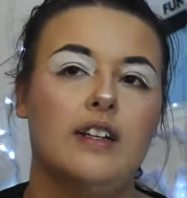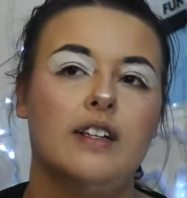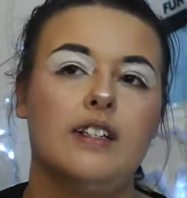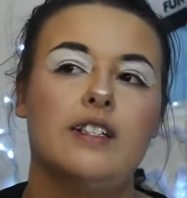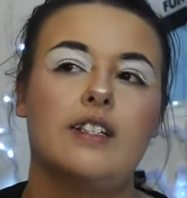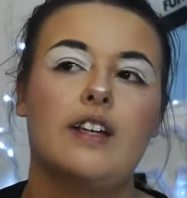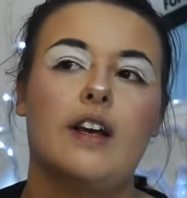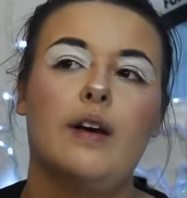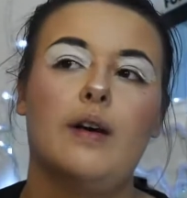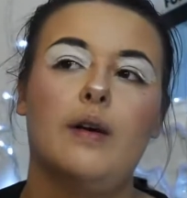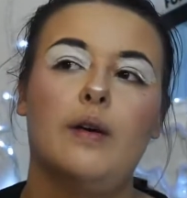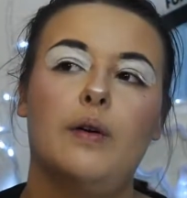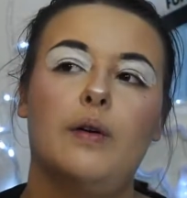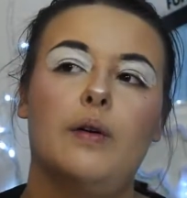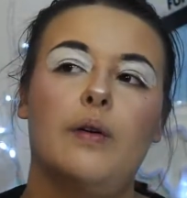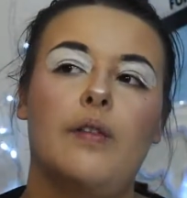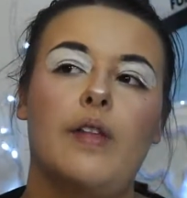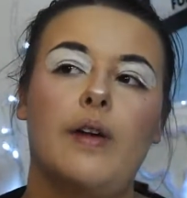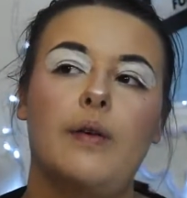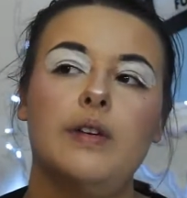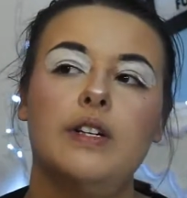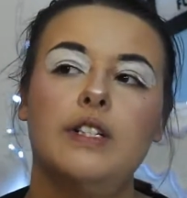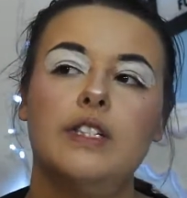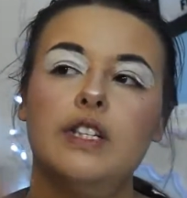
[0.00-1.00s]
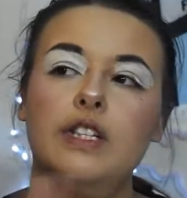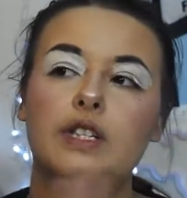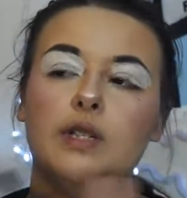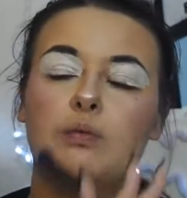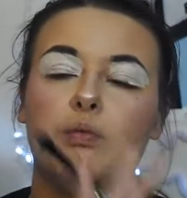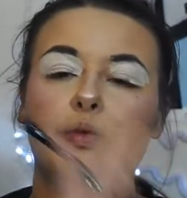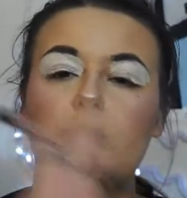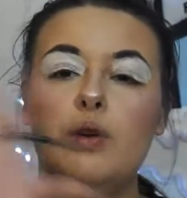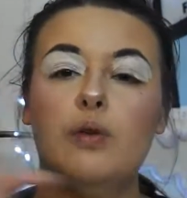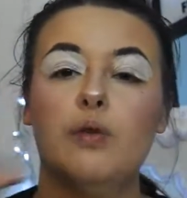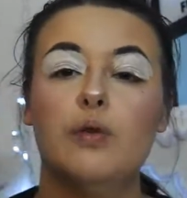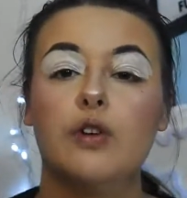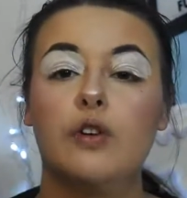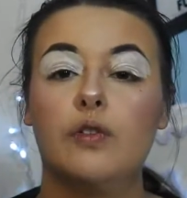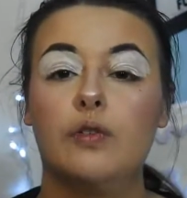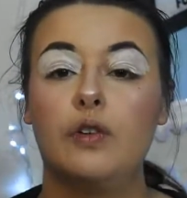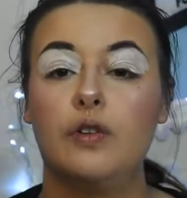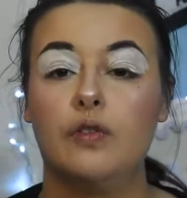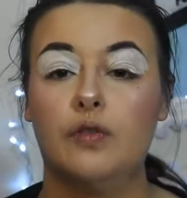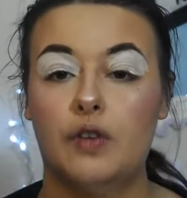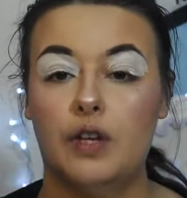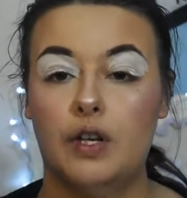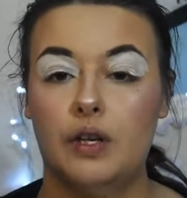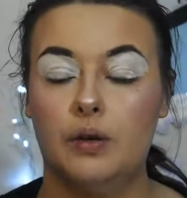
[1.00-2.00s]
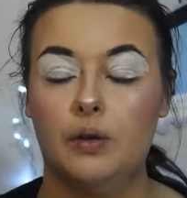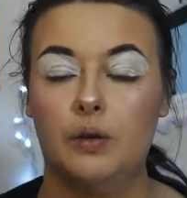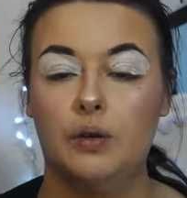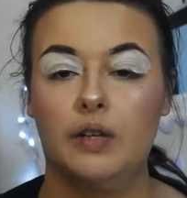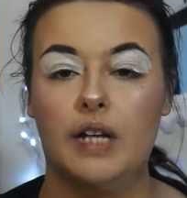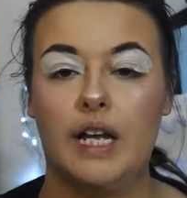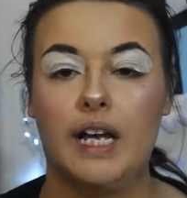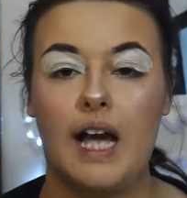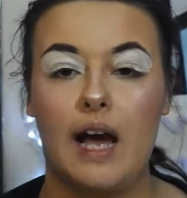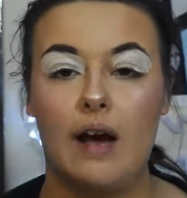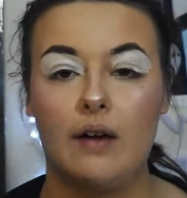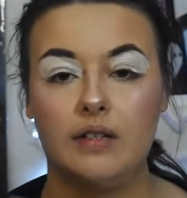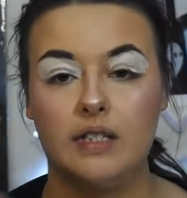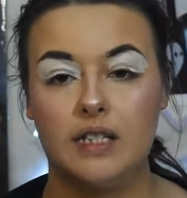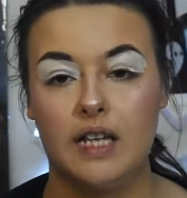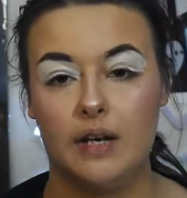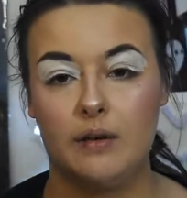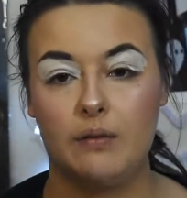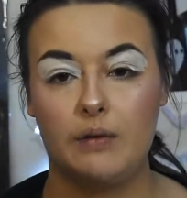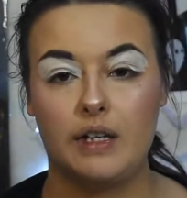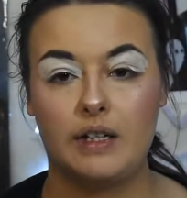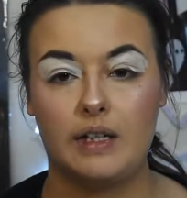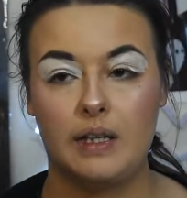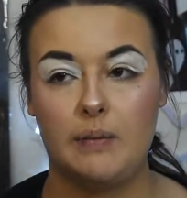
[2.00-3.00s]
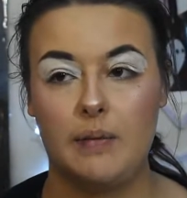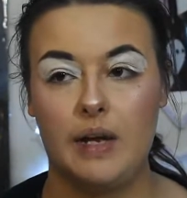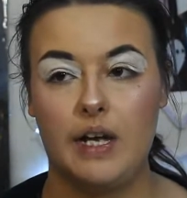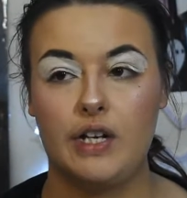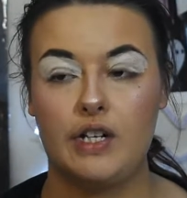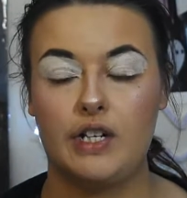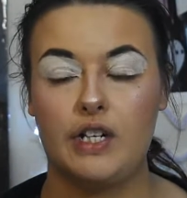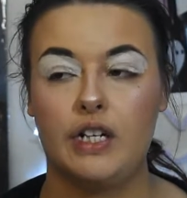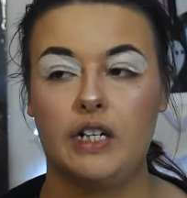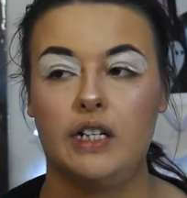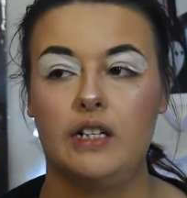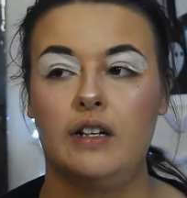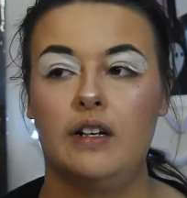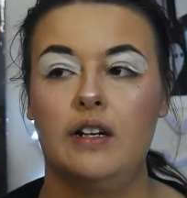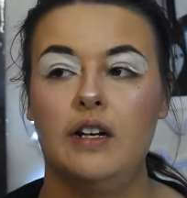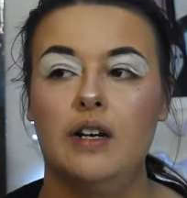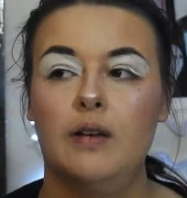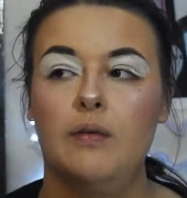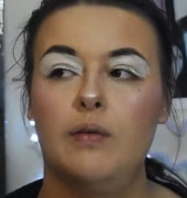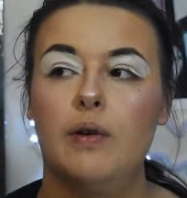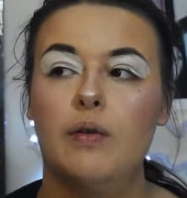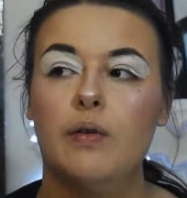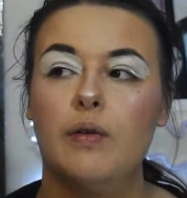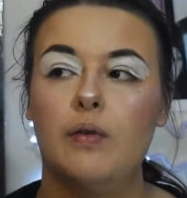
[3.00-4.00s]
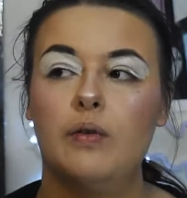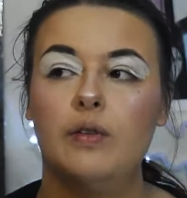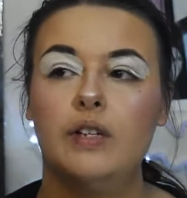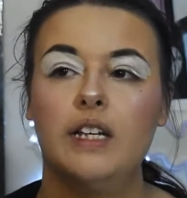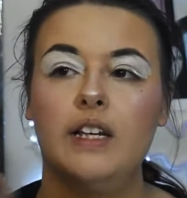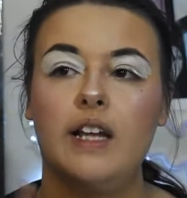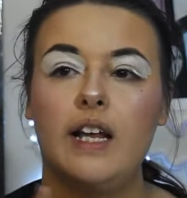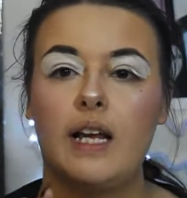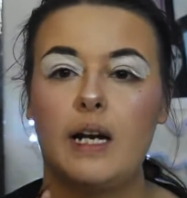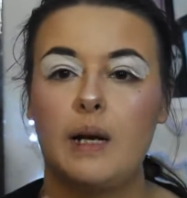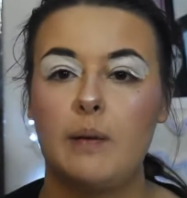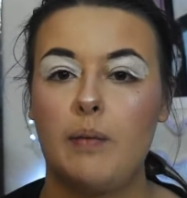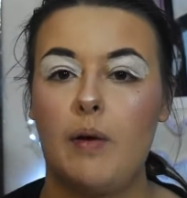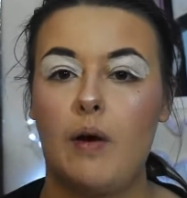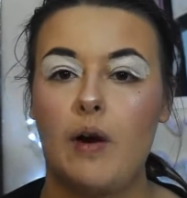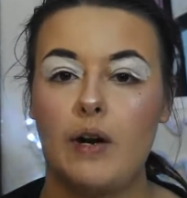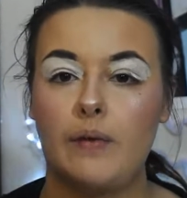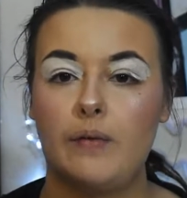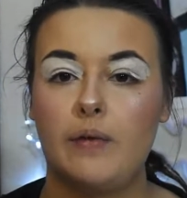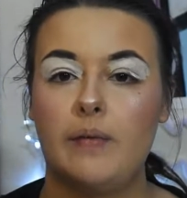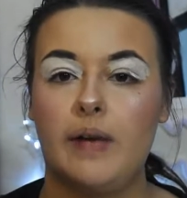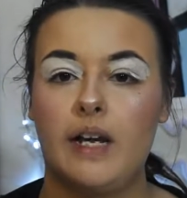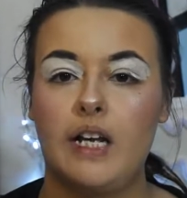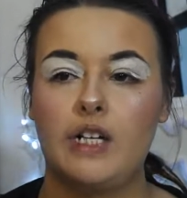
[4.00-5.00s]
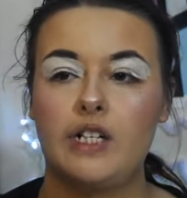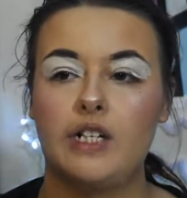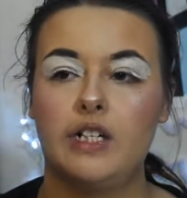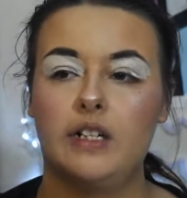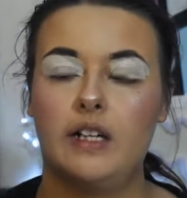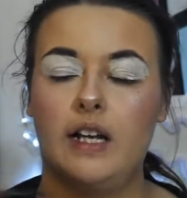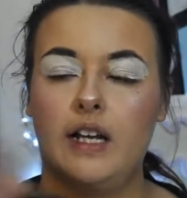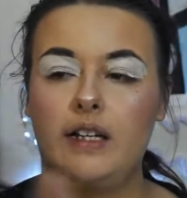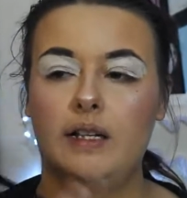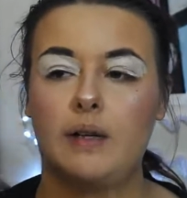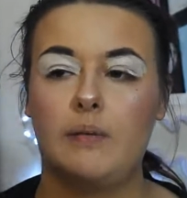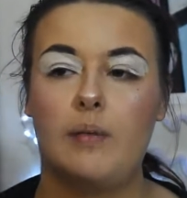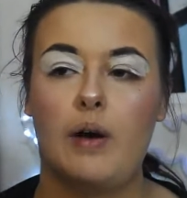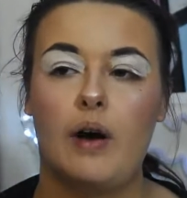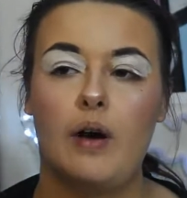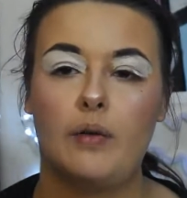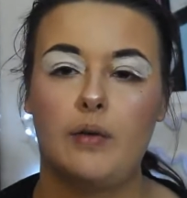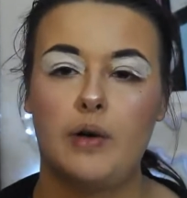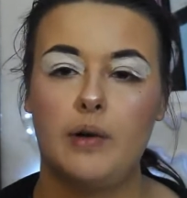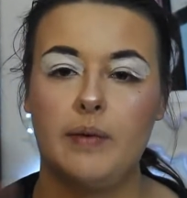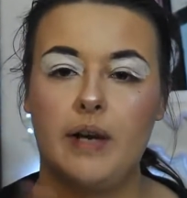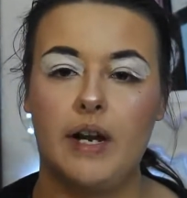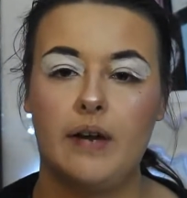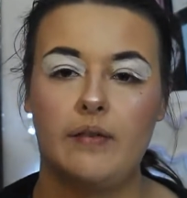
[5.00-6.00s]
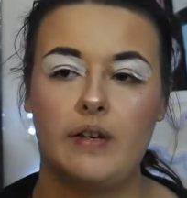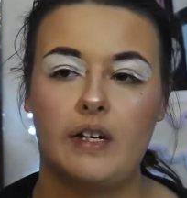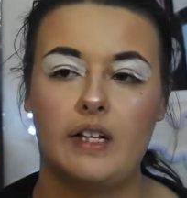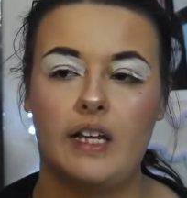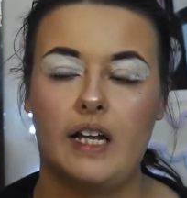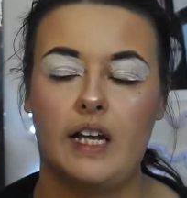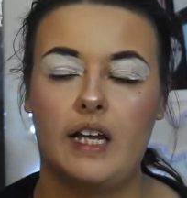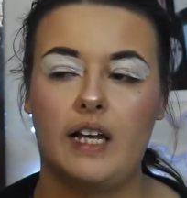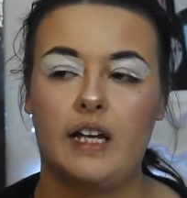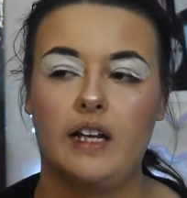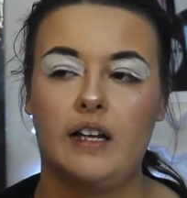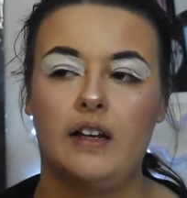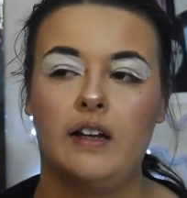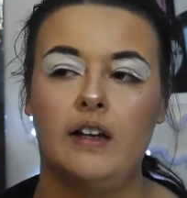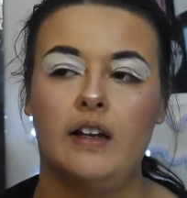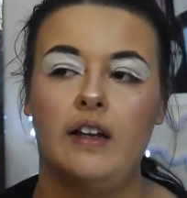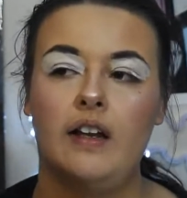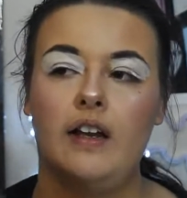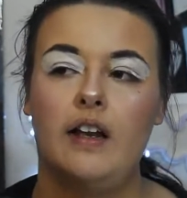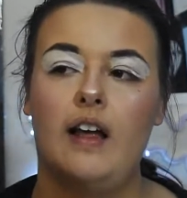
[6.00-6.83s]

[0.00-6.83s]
So there was this beautiful view, like outside Wrigley Mansion. We were only like in a part of a mansion, like the ballroom and everything.